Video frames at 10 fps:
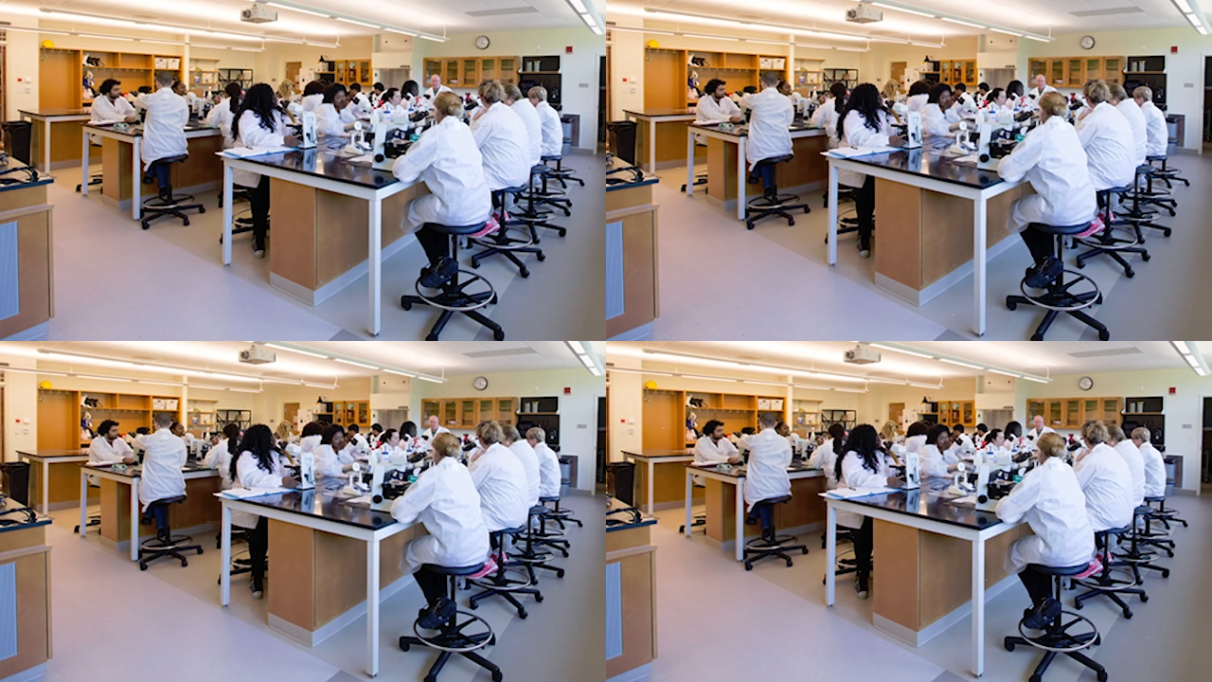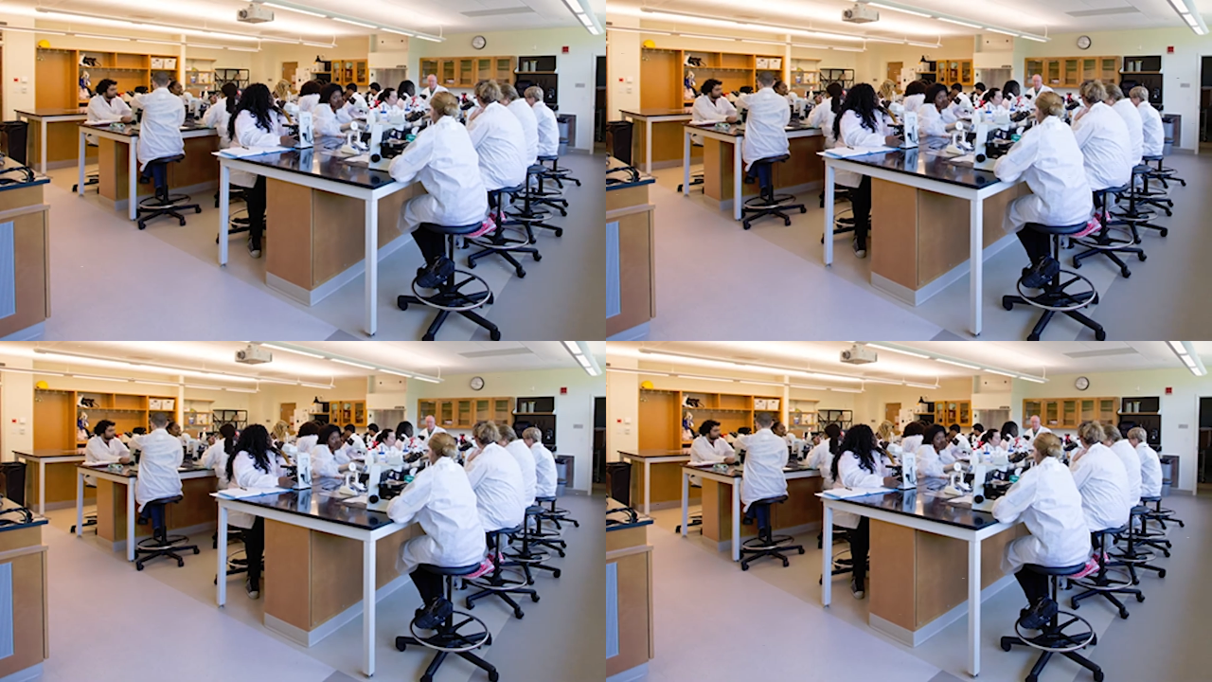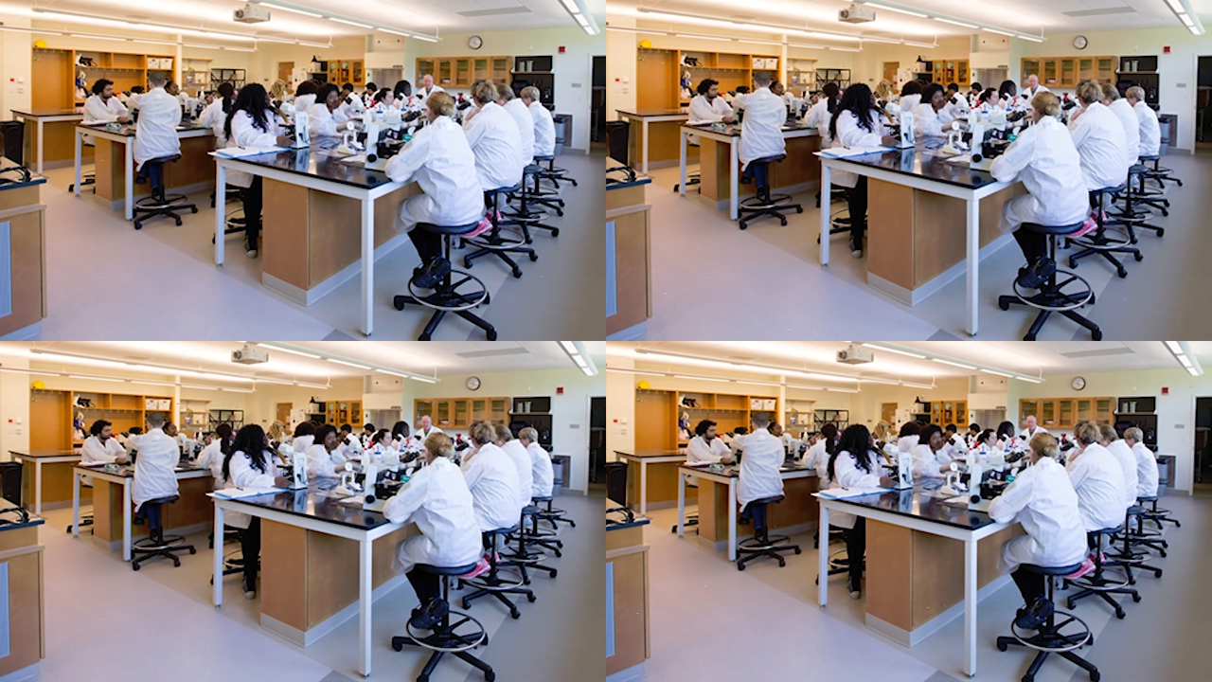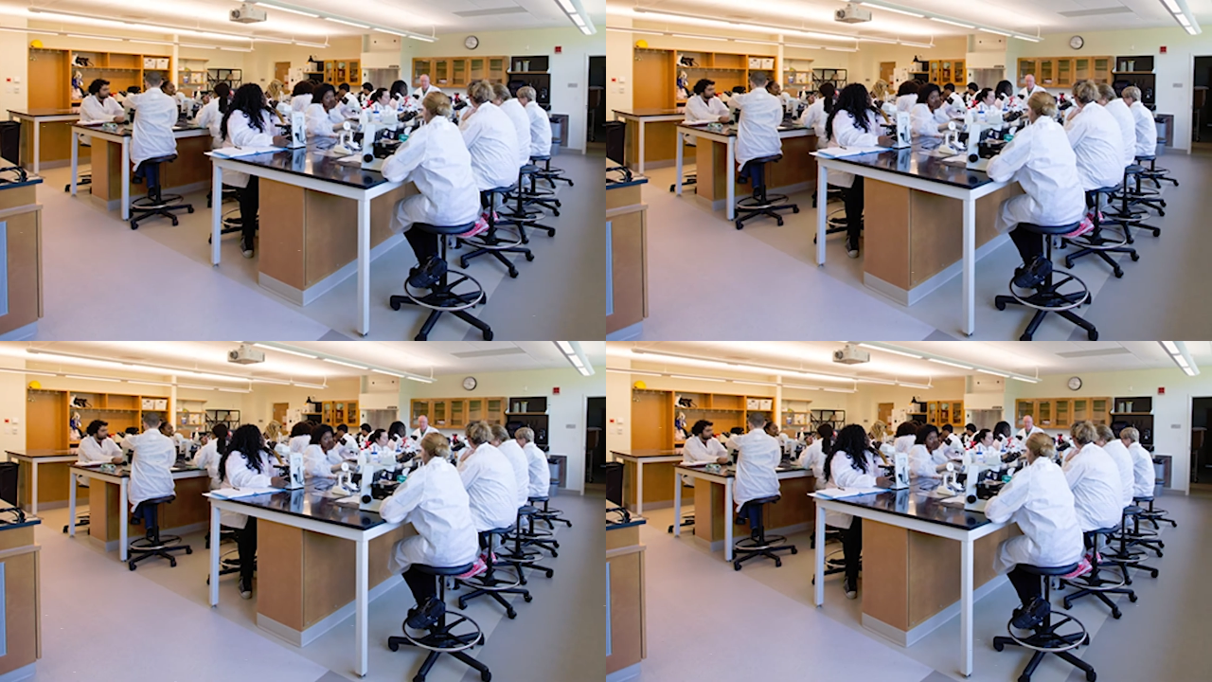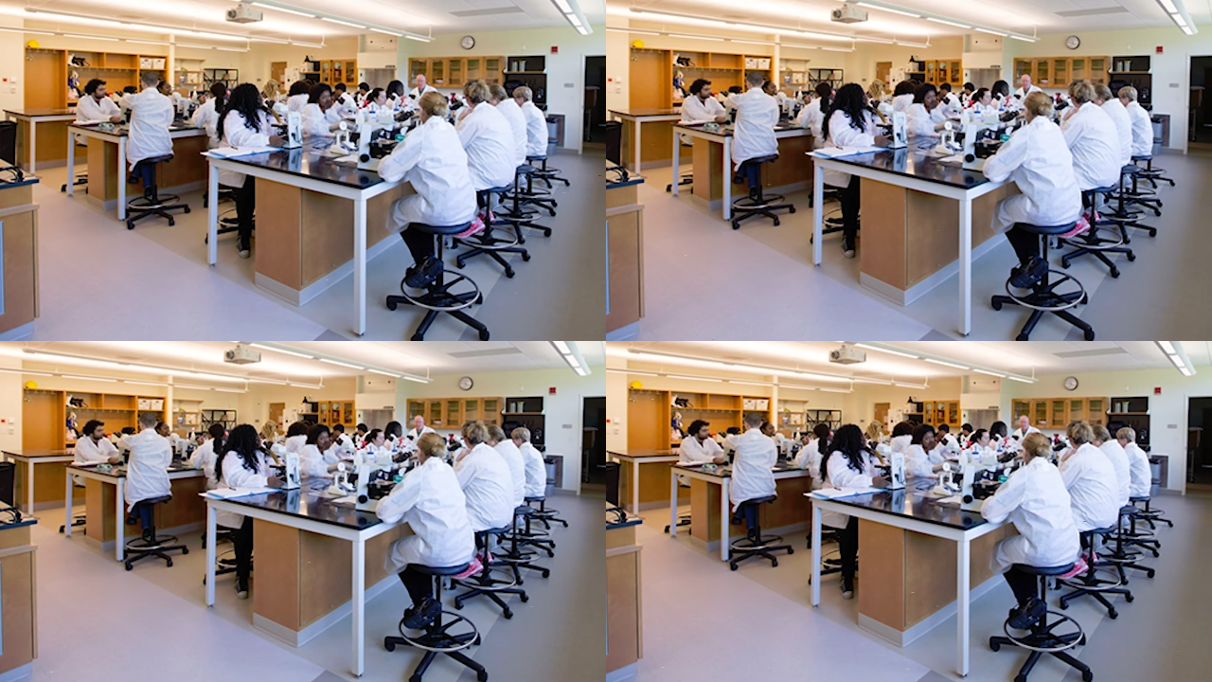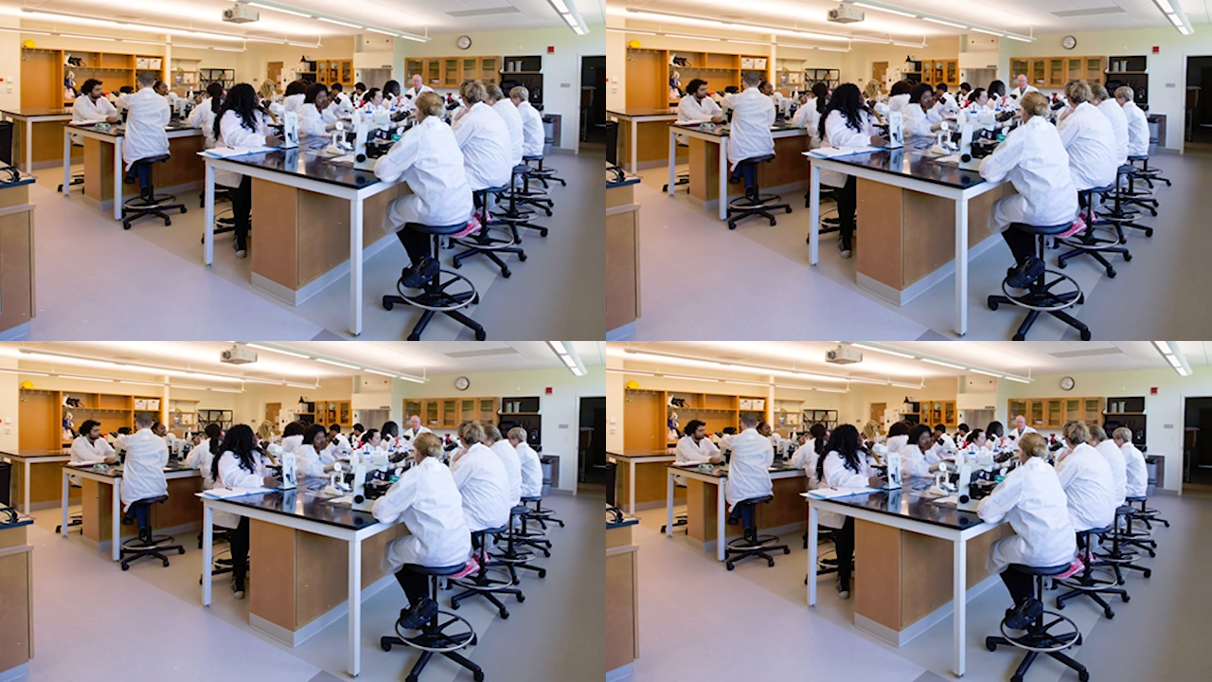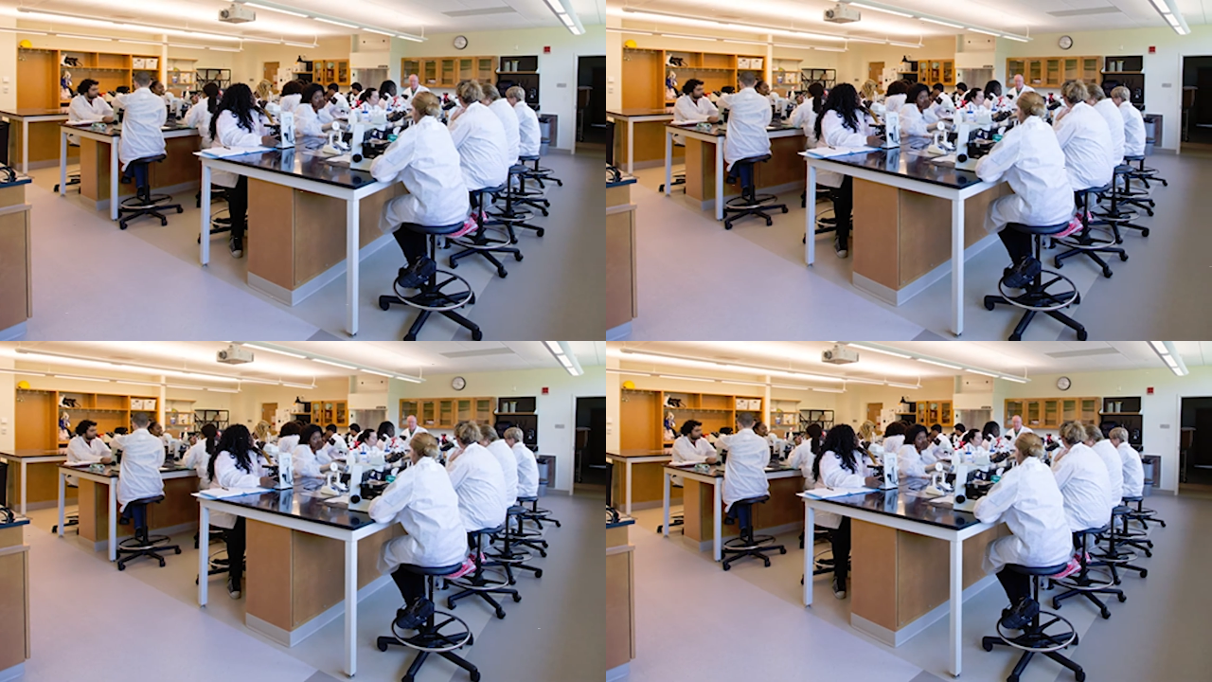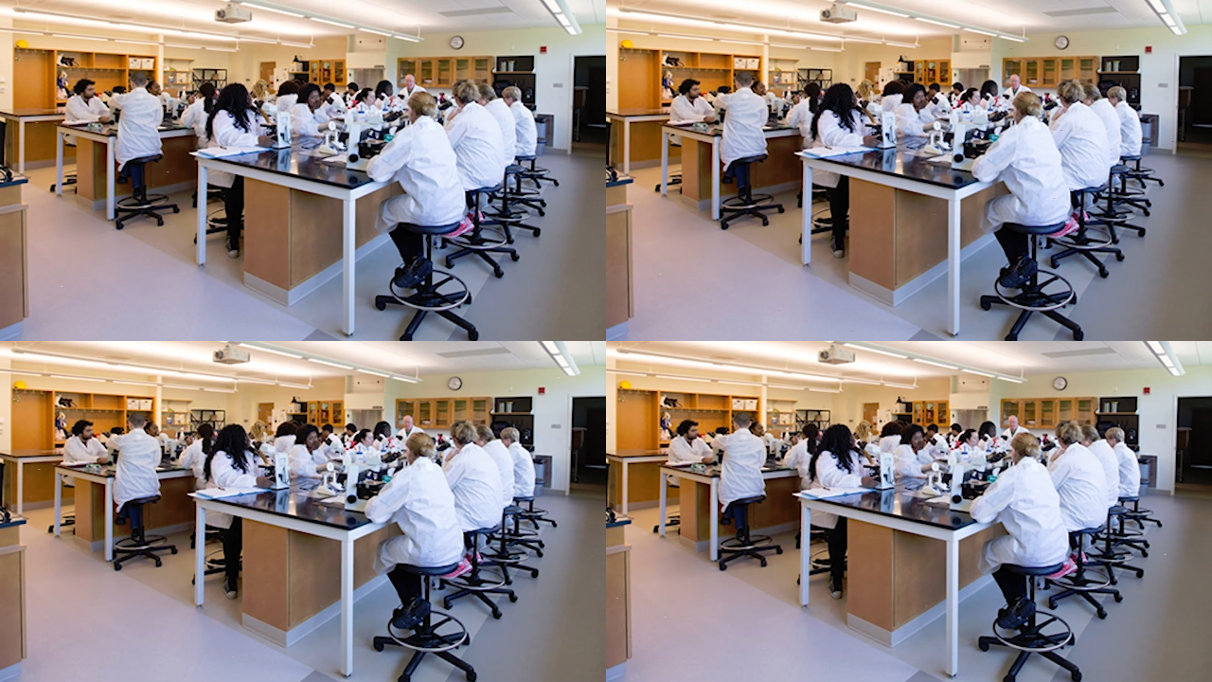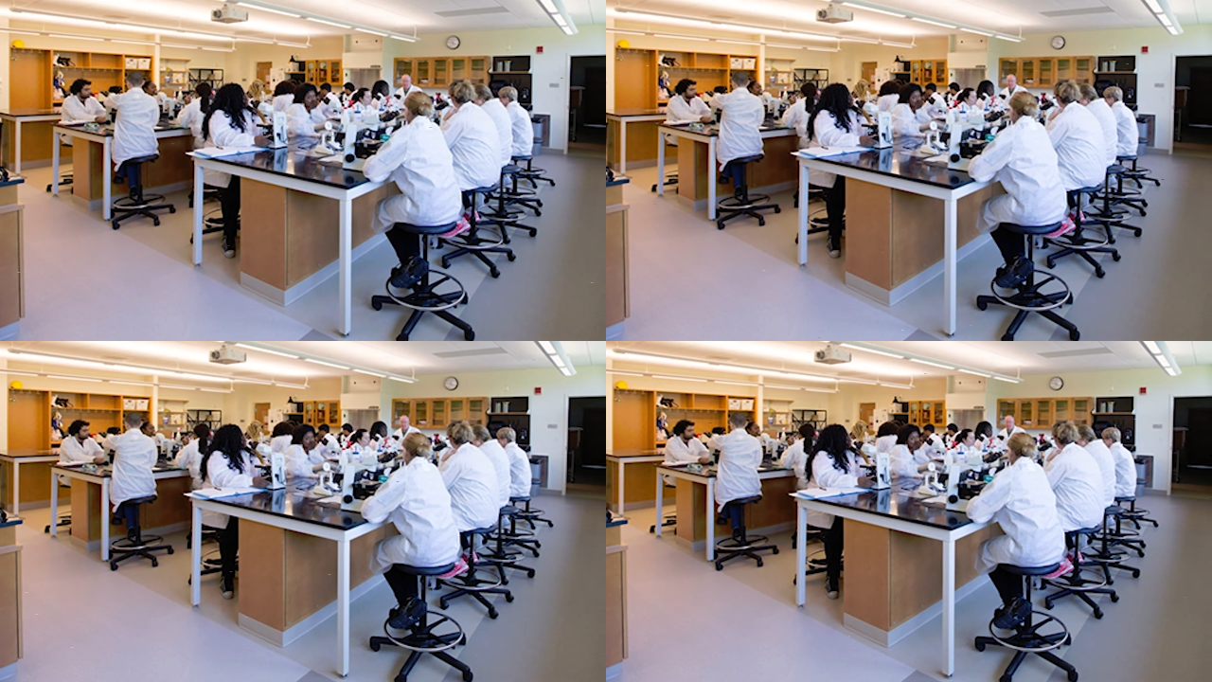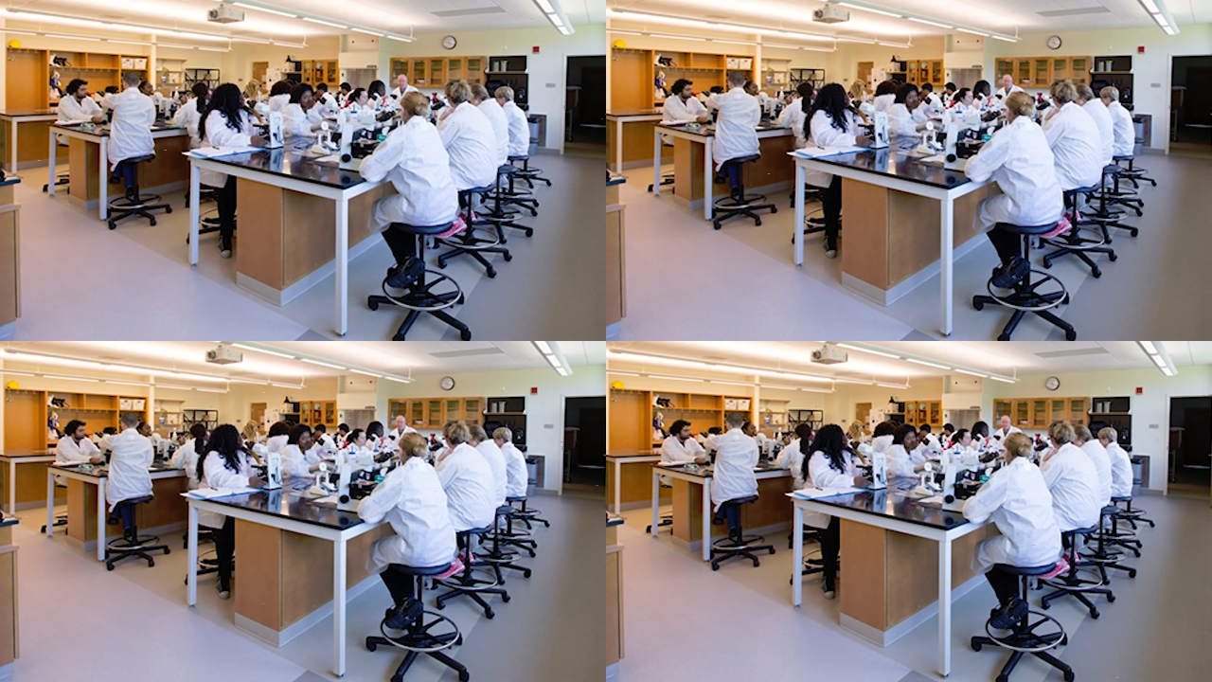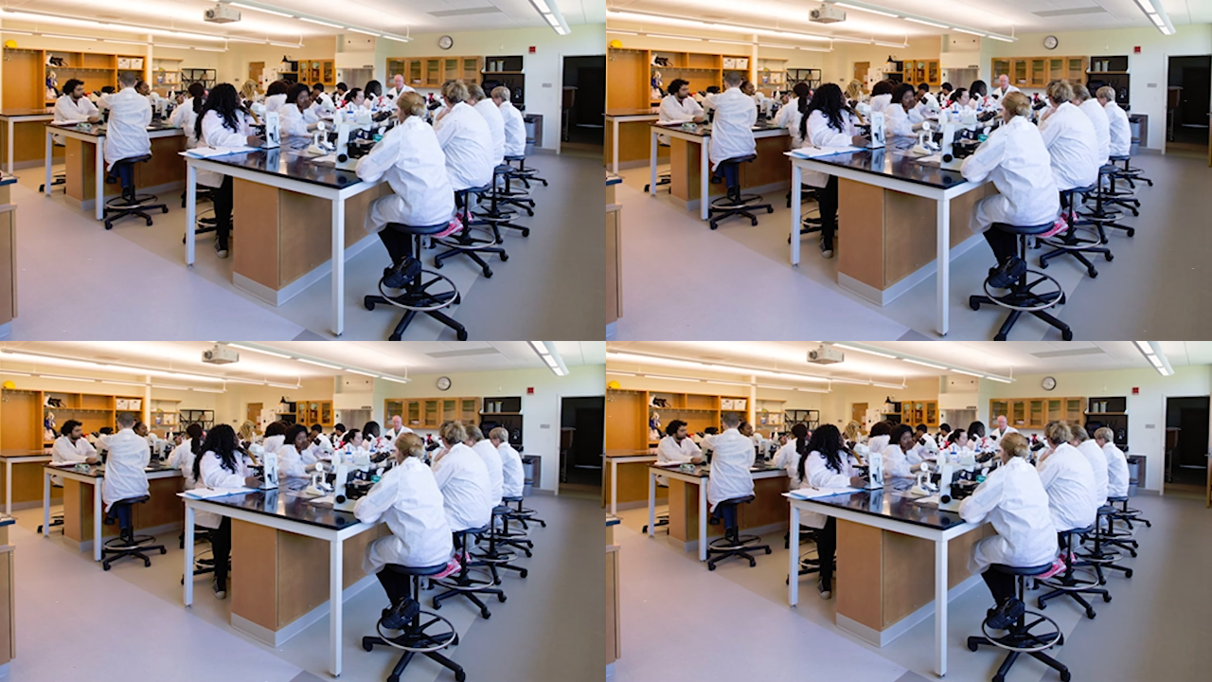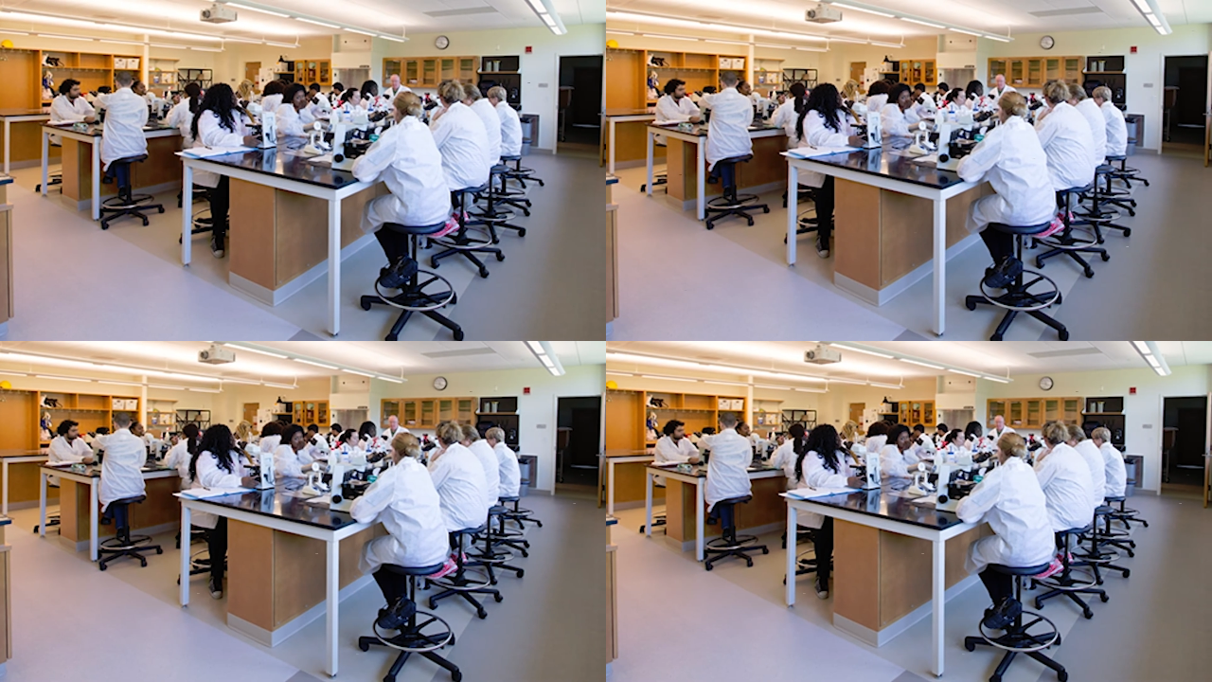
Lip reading: No face is visible, so there are no lips to read.